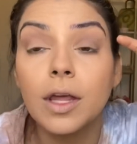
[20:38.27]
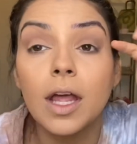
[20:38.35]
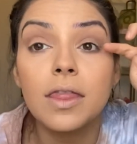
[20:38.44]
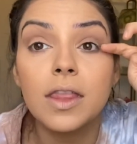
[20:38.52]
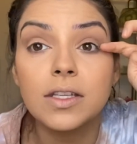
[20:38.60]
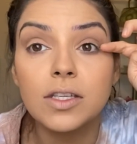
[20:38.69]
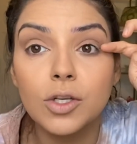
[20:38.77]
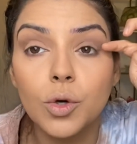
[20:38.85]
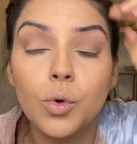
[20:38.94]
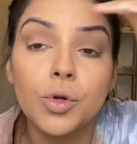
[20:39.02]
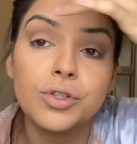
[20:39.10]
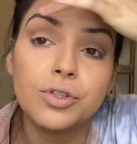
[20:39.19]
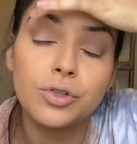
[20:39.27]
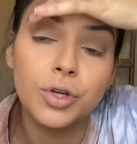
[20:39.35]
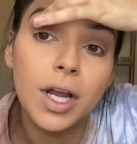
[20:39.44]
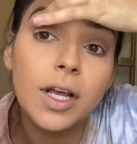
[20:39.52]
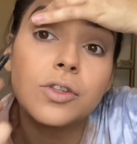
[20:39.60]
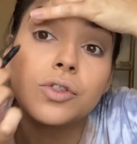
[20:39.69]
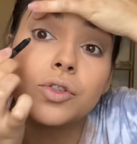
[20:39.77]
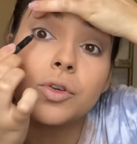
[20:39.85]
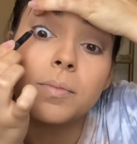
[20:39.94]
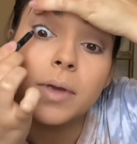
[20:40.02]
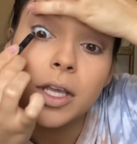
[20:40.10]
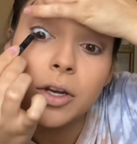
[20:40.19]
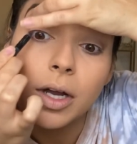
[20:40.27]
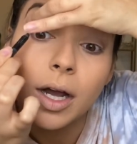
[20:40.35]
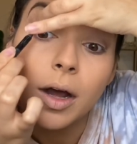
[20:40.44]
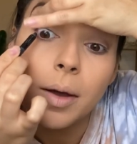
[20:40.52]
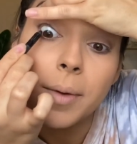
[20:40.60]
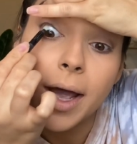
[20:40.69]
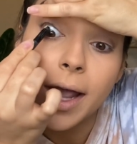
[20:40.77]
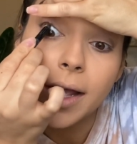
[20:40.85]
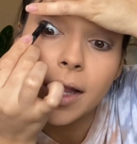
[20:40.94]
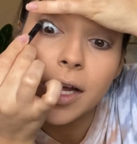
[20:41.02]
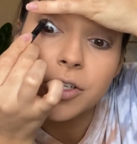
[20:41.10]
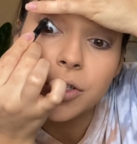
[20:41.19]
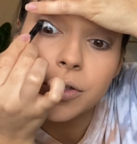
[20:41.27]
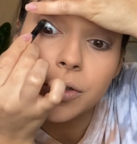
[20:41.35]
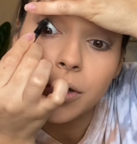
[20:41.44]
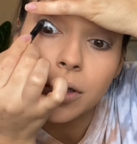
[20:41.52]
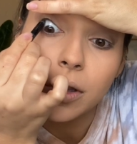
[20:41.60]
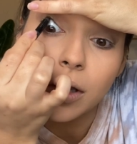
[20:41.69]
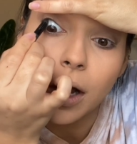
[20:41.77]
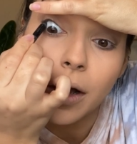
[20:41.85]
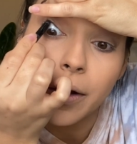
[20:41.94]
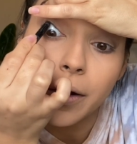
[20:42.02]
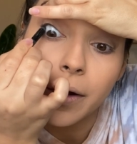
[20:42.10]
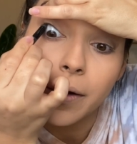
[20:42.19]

And this is a cool trick to make your eyelashes look longer.